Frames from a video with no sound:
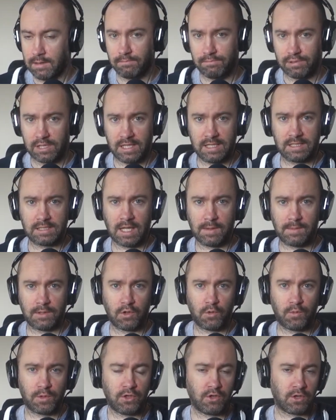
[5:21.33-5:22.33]
Please let me
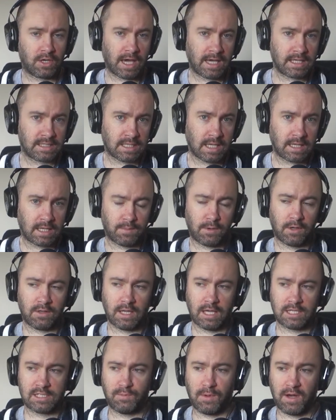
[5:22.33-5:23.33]
know what you guys think about
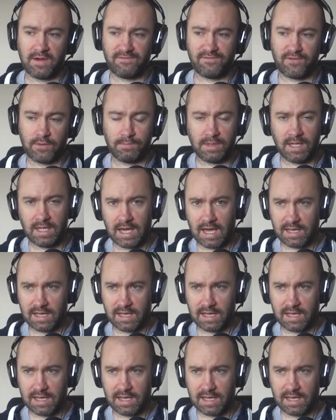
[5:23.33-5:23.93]
this, but for me,